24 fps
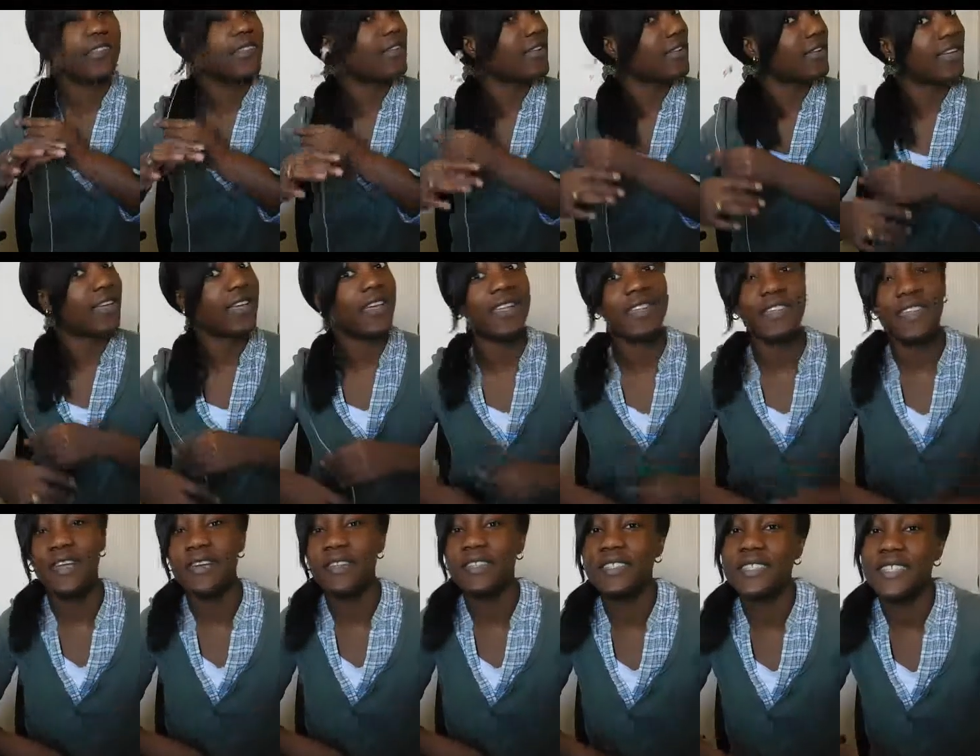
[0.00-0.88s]
Okay,
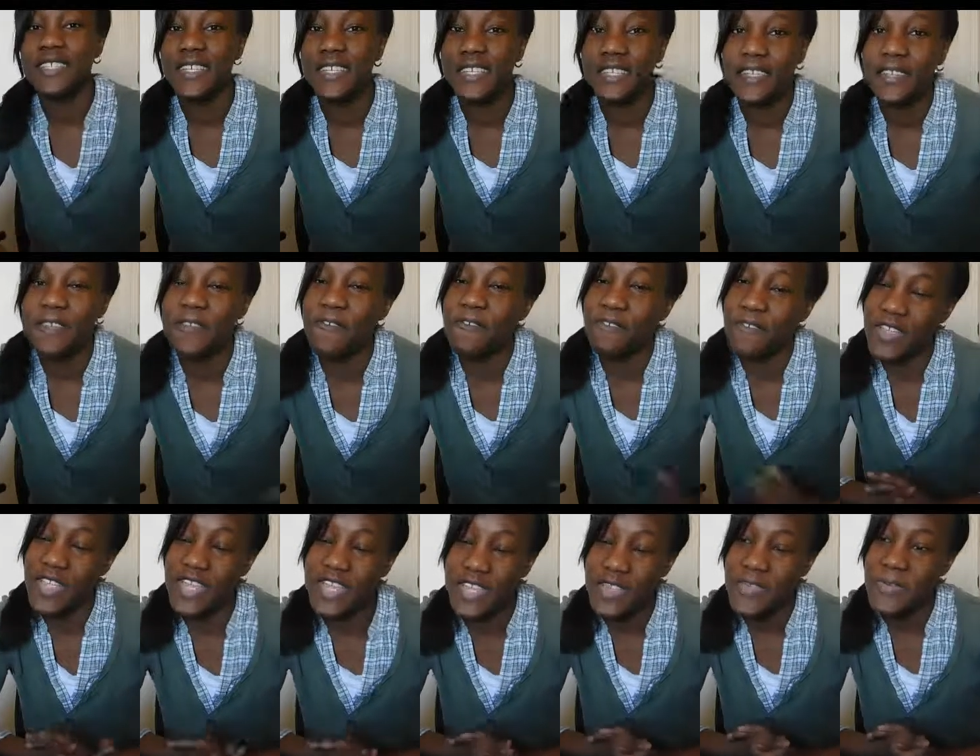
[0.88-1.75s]
that was the end of the
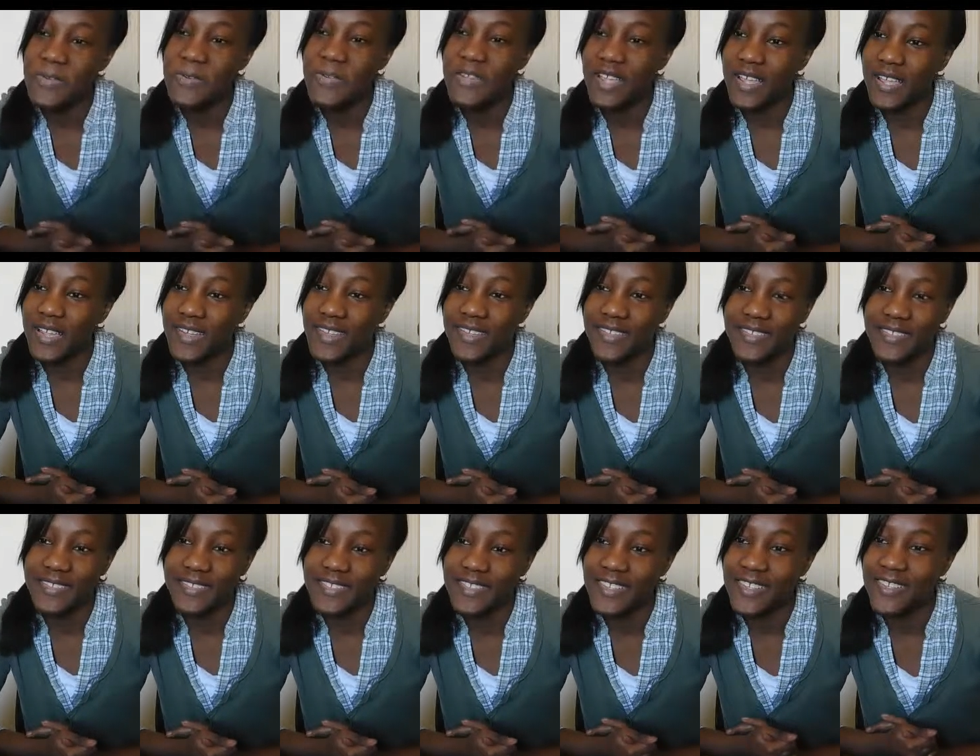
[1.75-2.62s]
video,
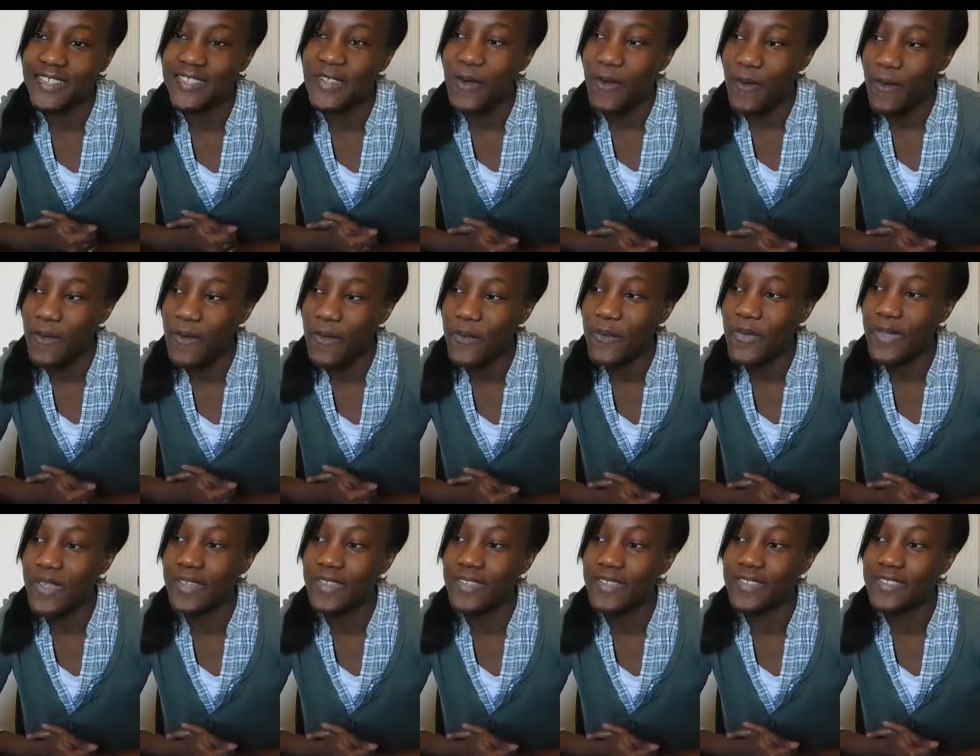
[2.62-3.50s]
guys. As
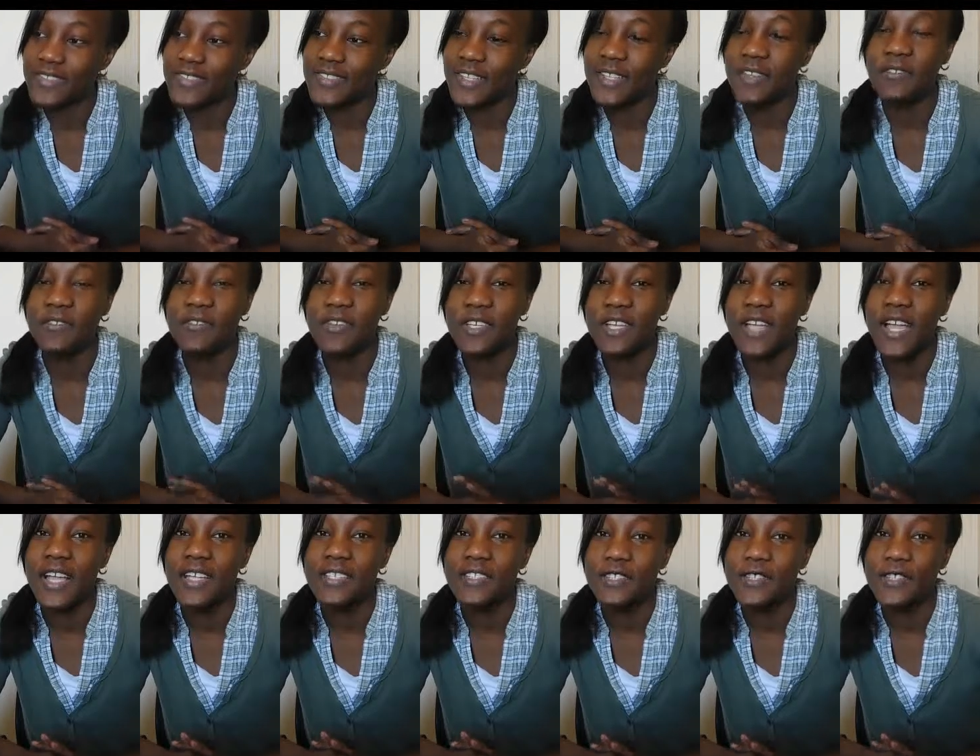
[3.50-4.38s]
always, if you
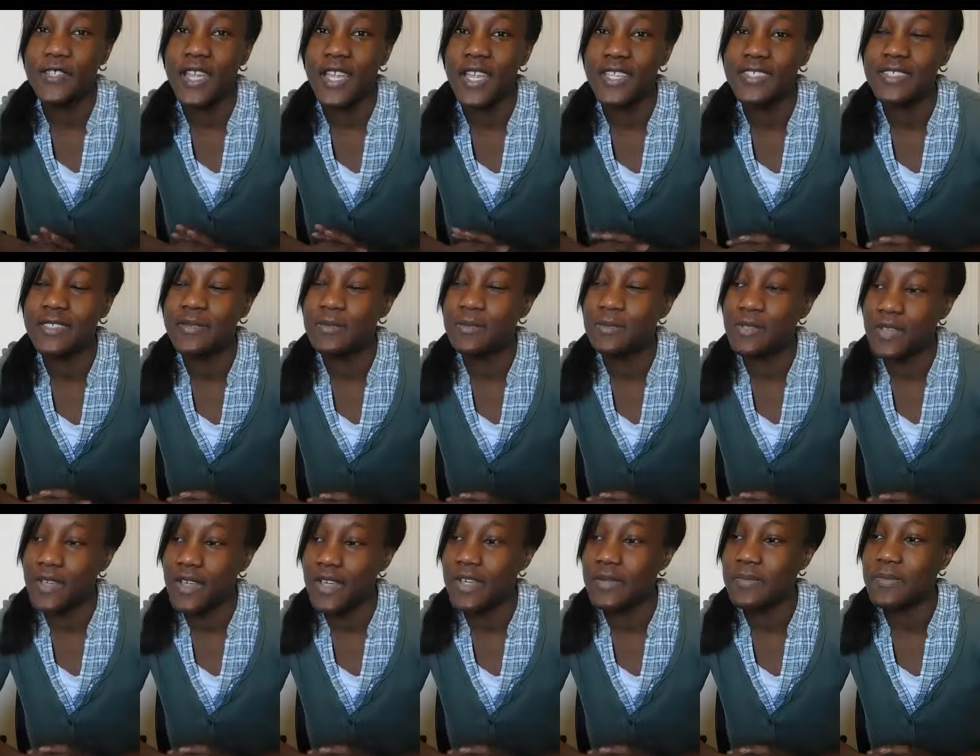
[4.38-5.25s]
guys are not
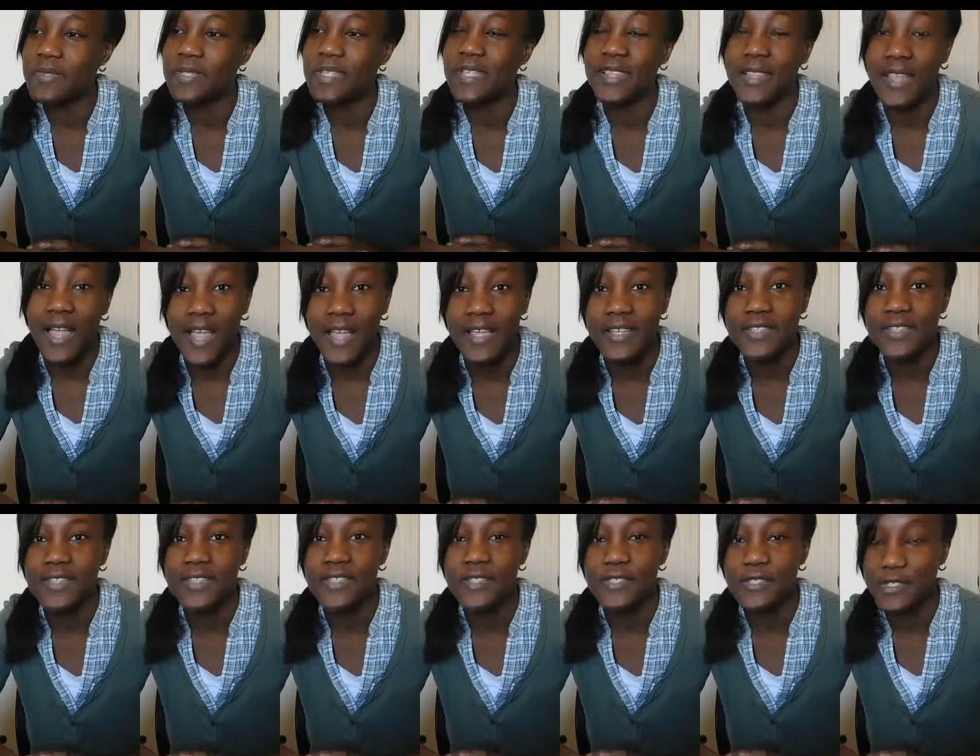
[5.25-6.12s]
subscribed to
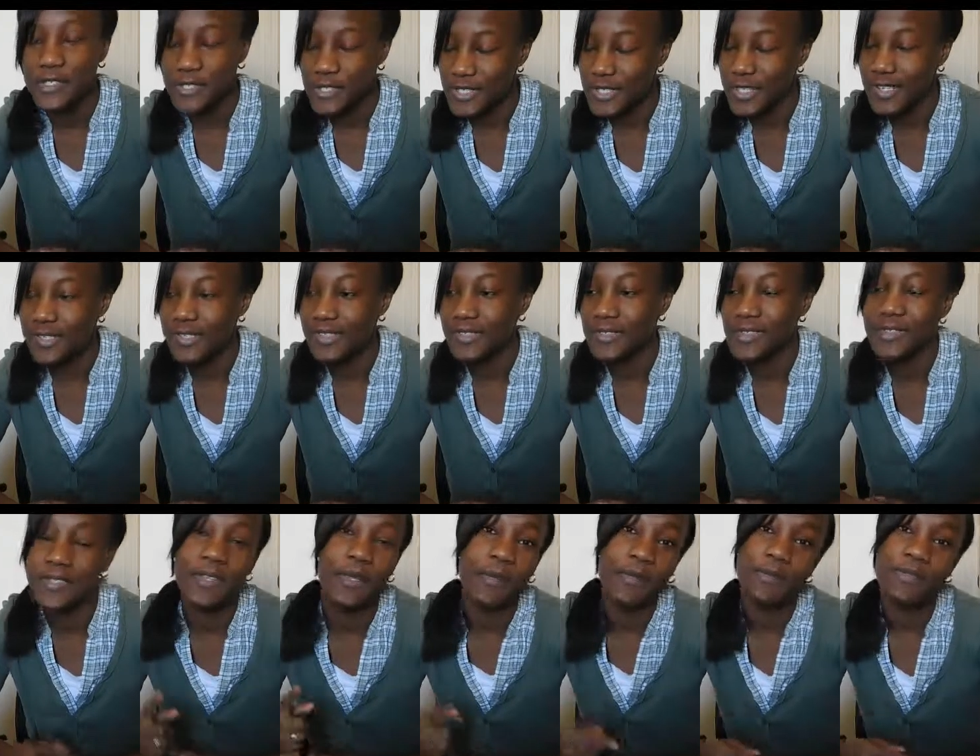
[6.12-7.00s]
Liza's
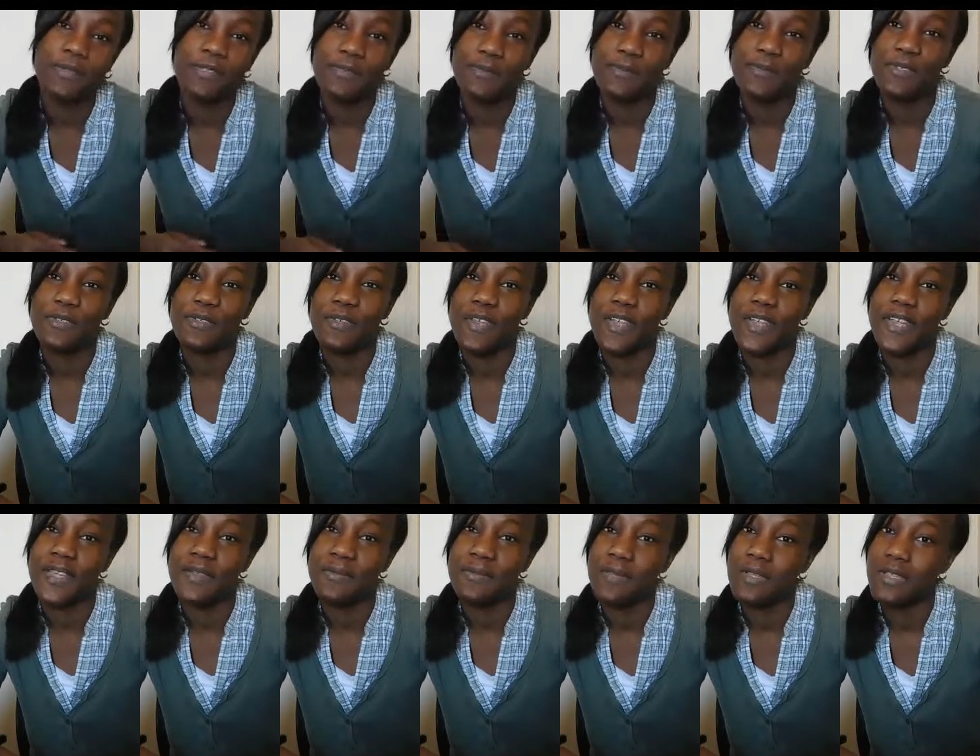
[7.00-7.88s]
channel, go
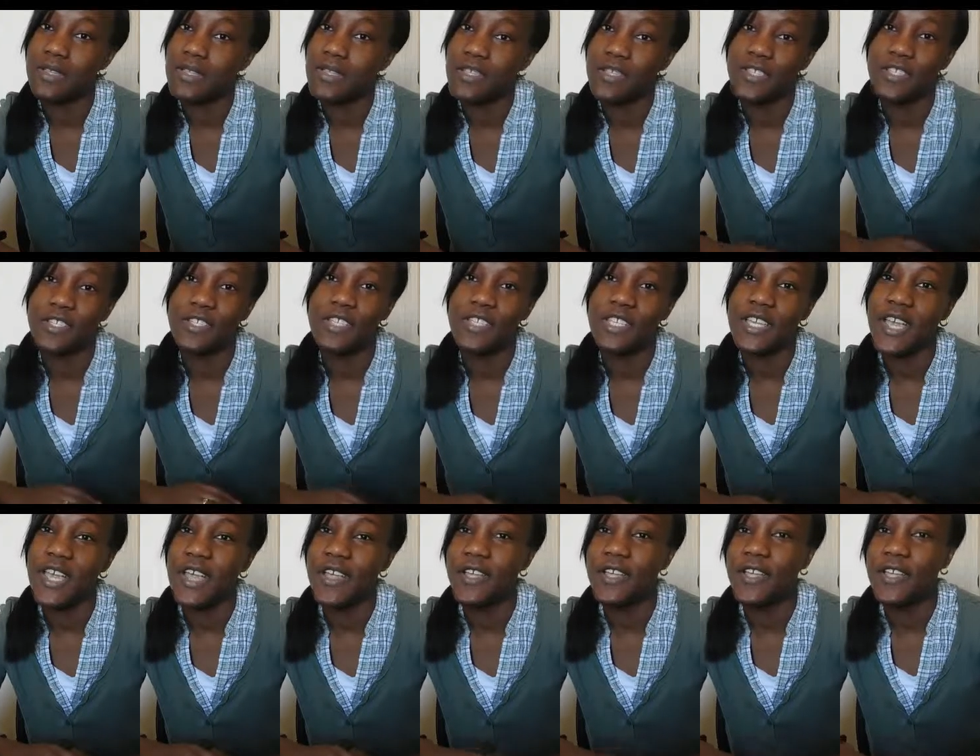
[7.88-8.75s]
subscribe. Because she
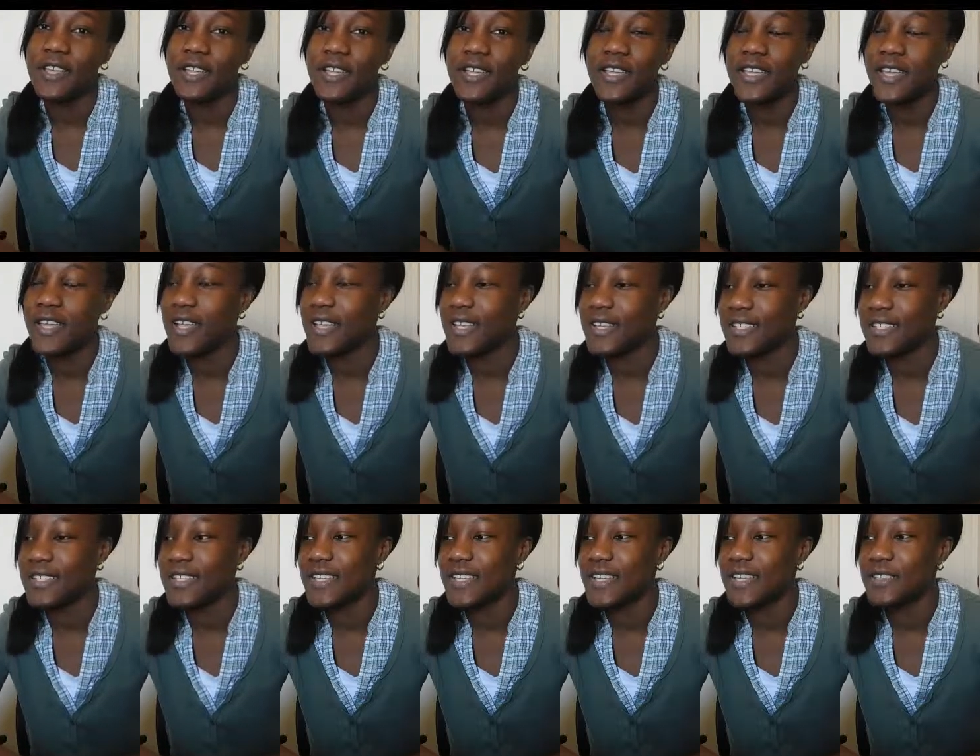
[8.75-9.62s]
got good
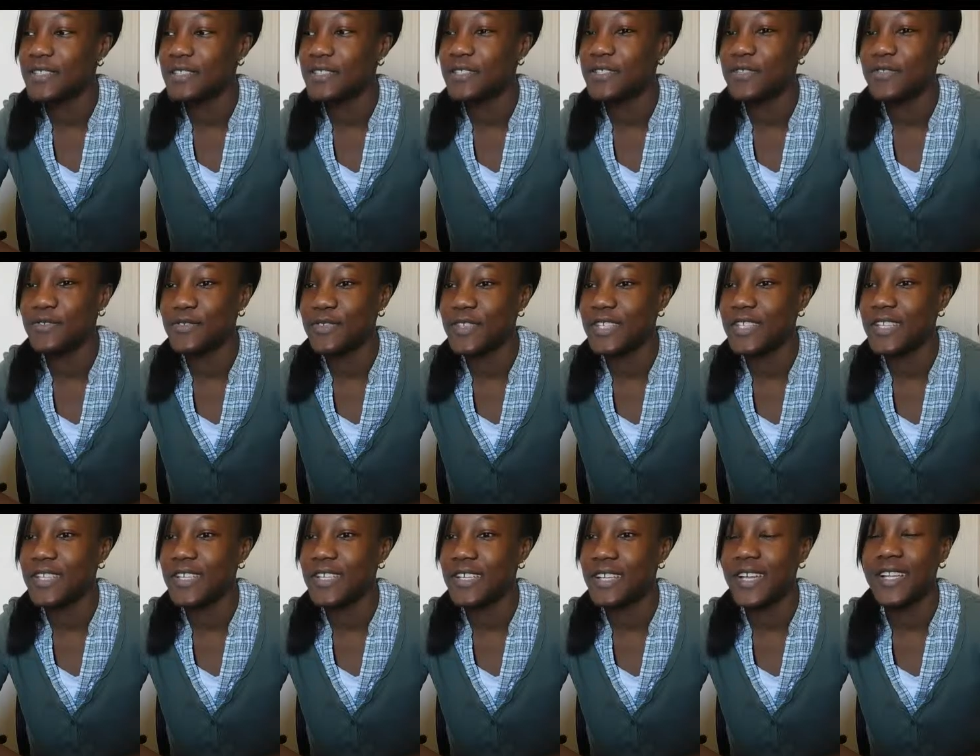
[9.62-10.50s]
content. She's
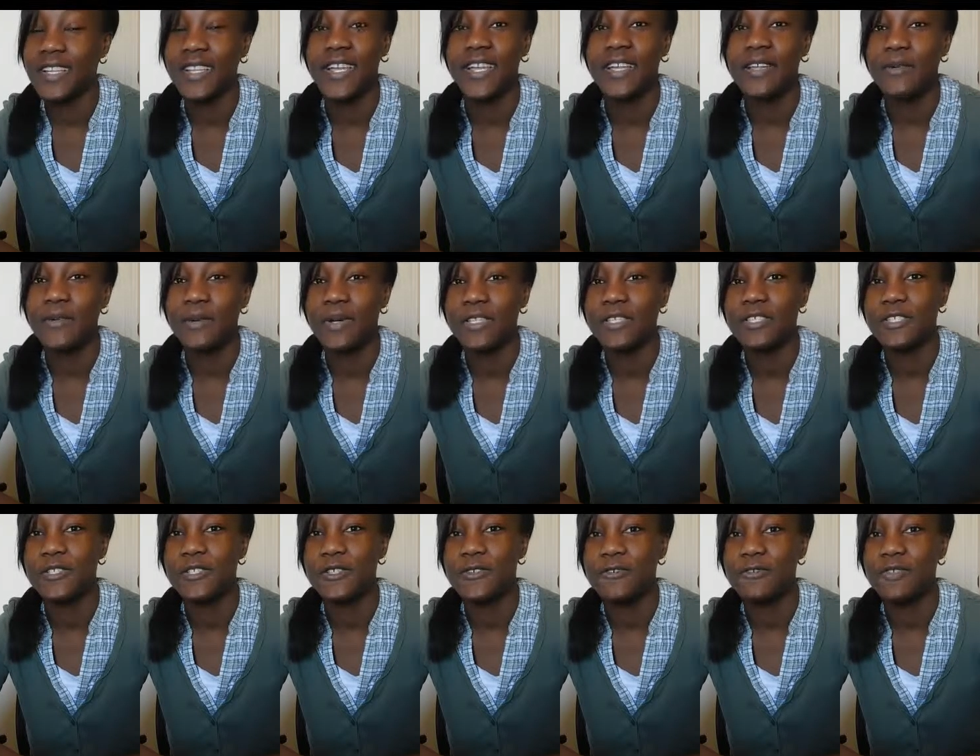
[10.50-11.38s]
funny. I like
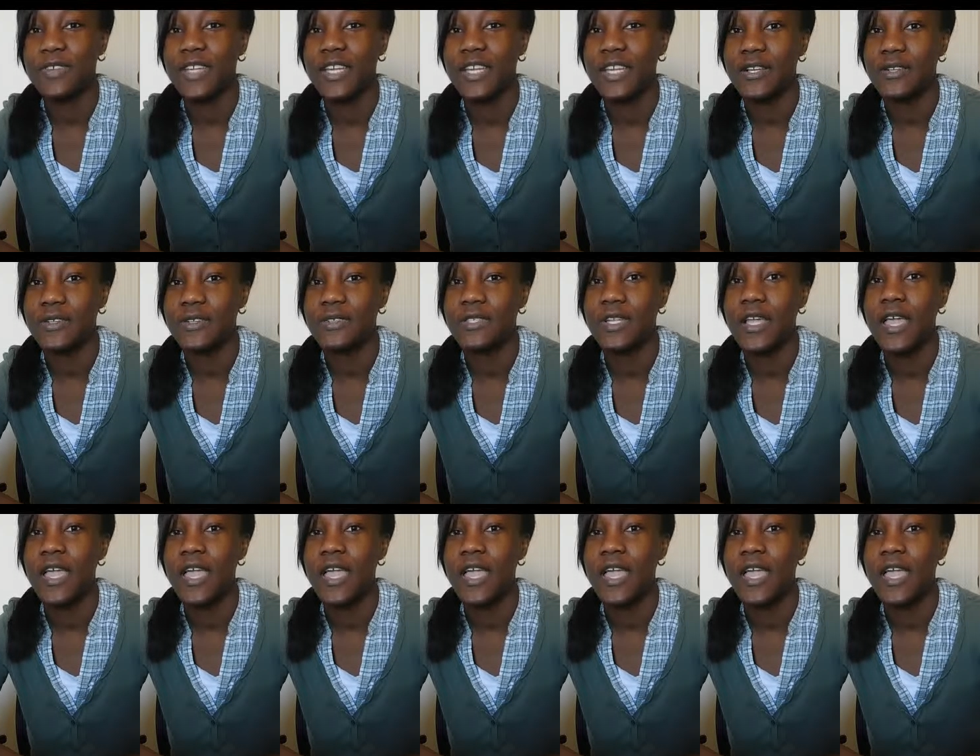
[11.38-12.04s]
watching her videos.